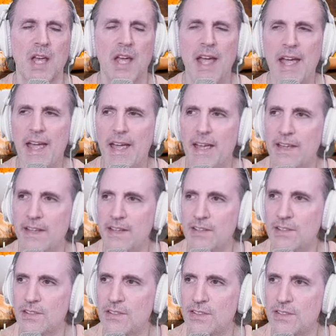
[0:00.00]

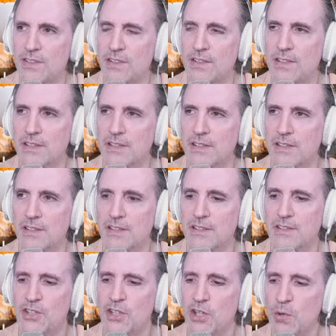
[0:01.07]
And
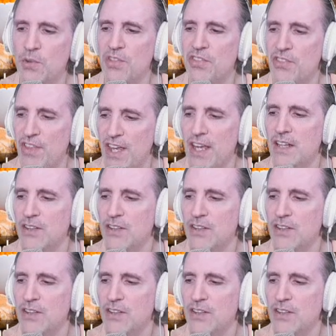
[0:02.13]
do you think